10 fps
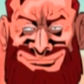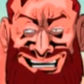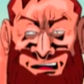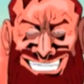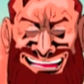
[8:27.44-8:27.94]

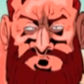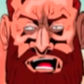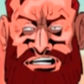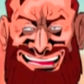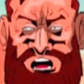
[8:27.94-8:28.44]
I've had
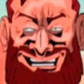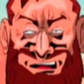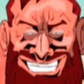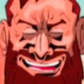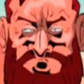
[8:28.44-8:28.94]
disagreements with
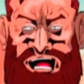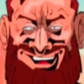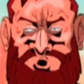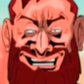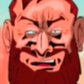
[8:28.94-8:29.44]
uh,
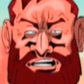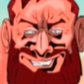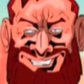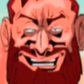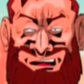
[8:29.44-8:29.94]
Charlamagne Tha God,
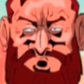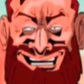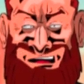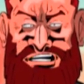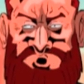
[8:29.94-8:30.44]
and we're
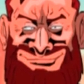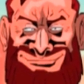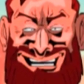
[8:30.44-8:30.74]
cool now.